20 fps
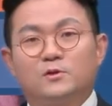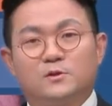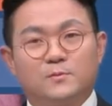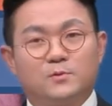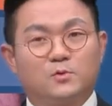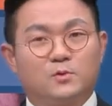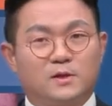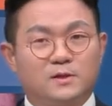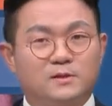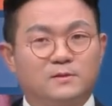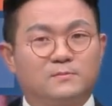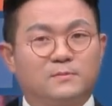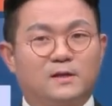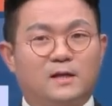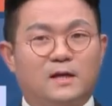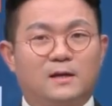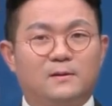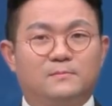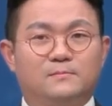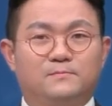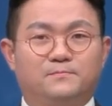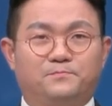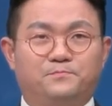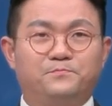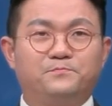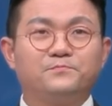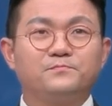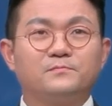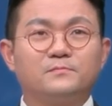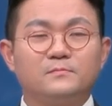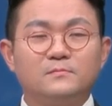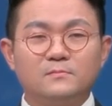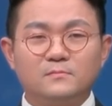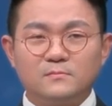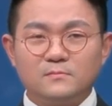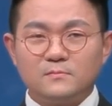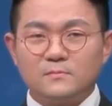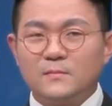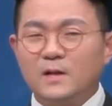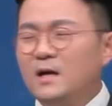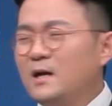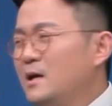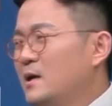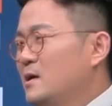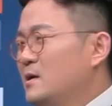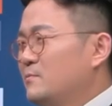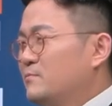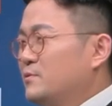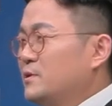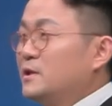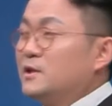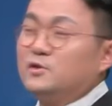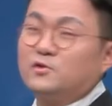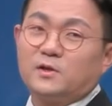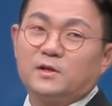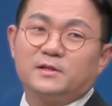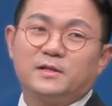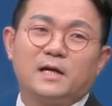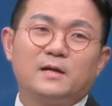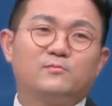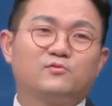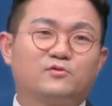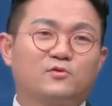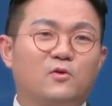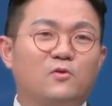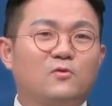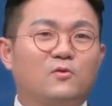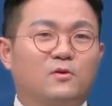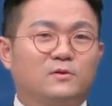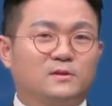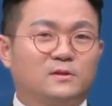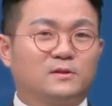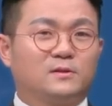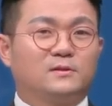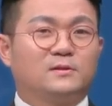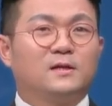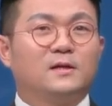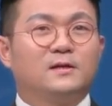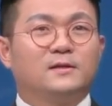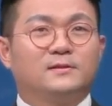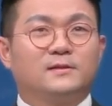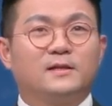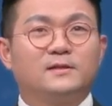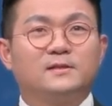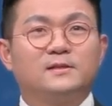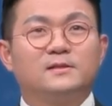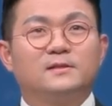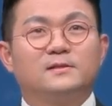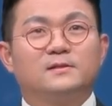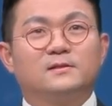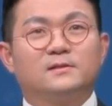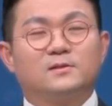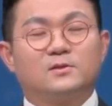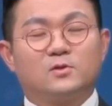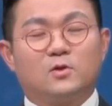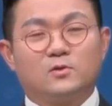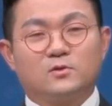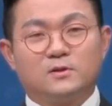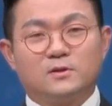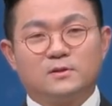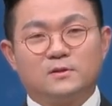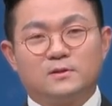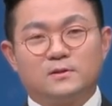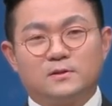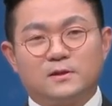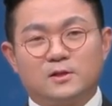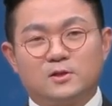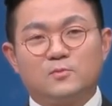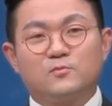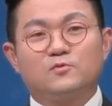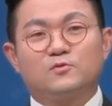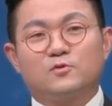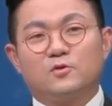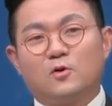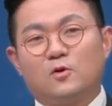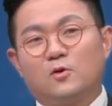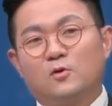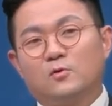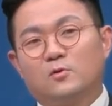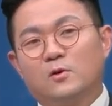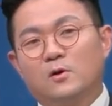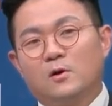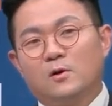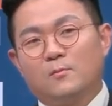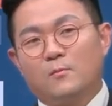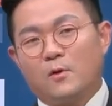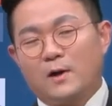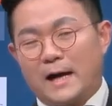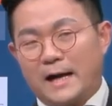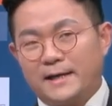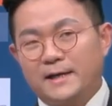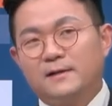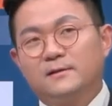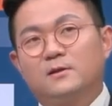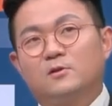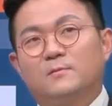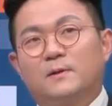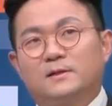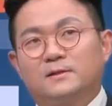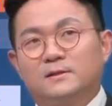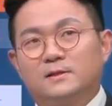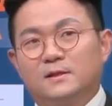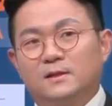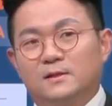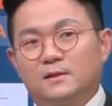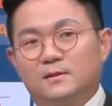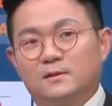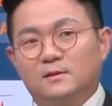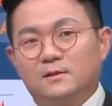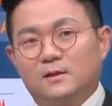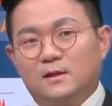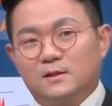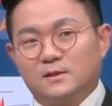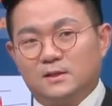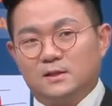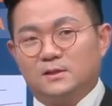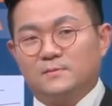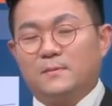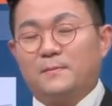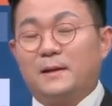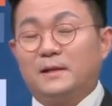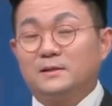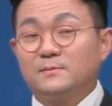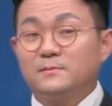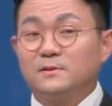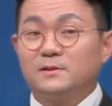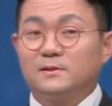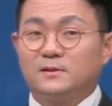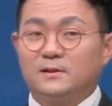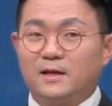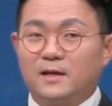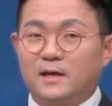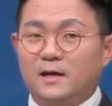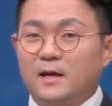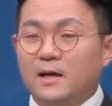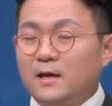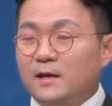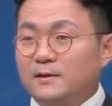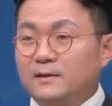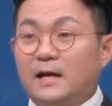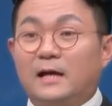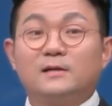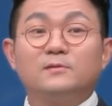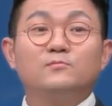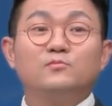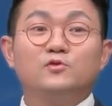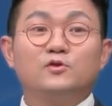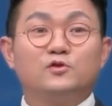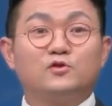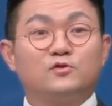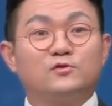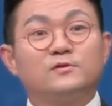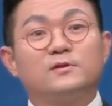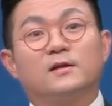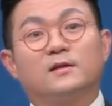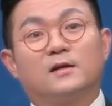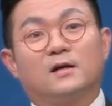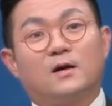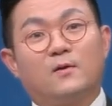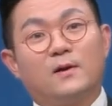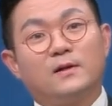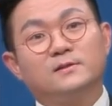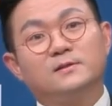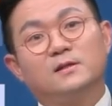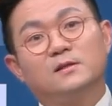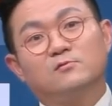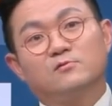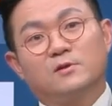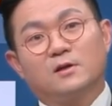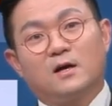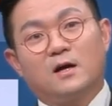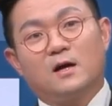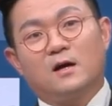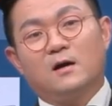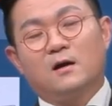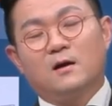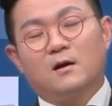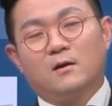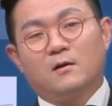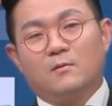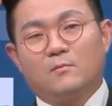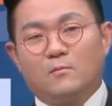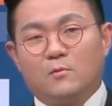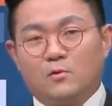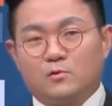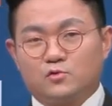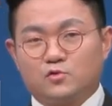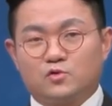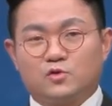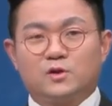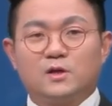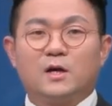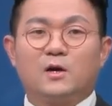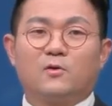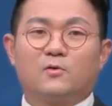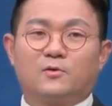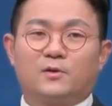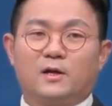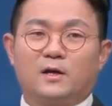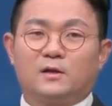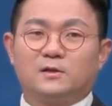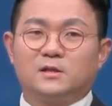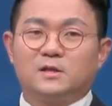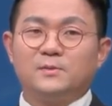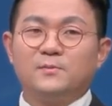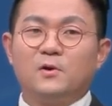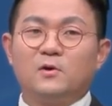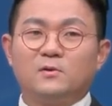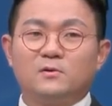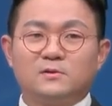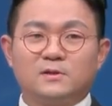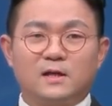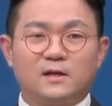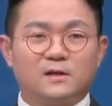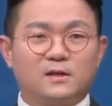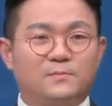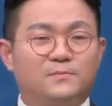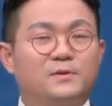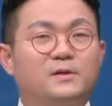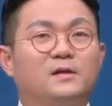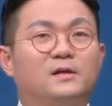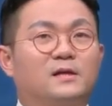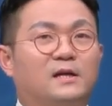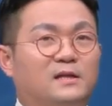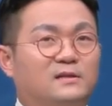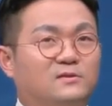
The most dangerous bleeding, as I said in my lectures, we don't really cause death or fatal injuries when dealing with other